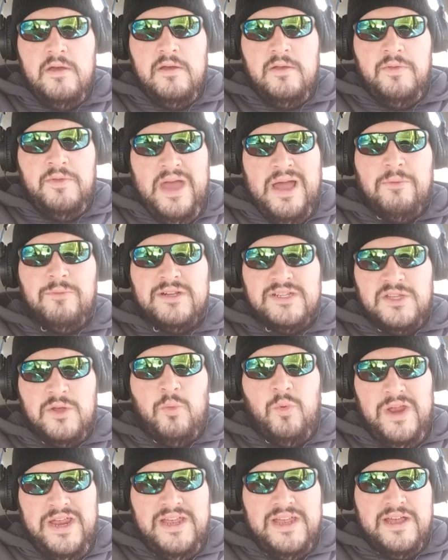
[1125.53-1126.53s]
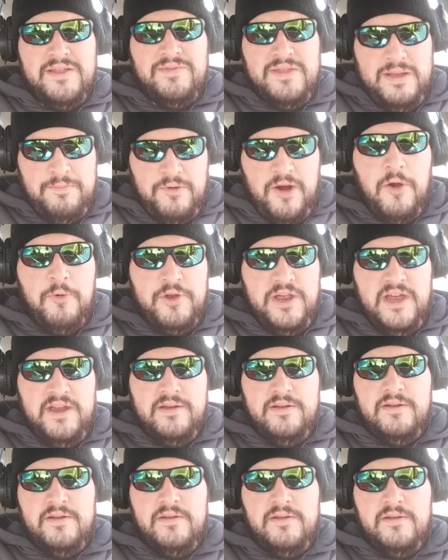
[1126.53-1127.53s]
That was the weekend they broke it.
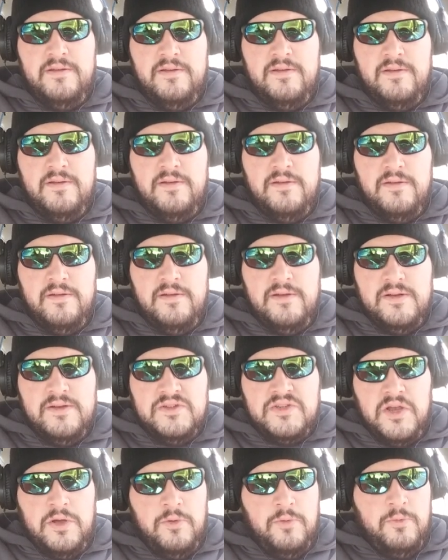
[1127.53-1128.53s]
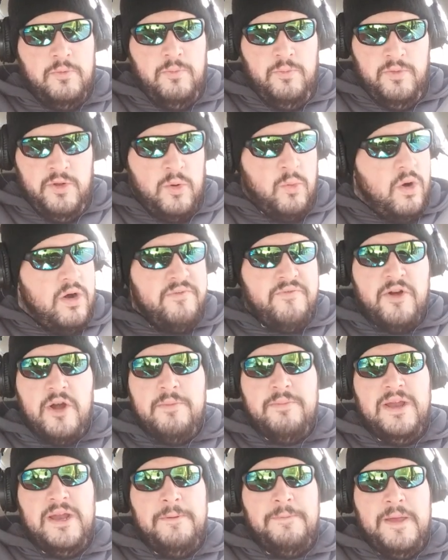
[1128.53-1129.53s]
So there weren't very
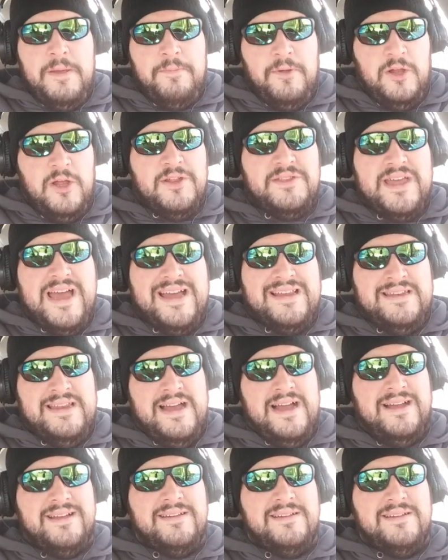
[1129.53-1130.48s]
many people on that deck.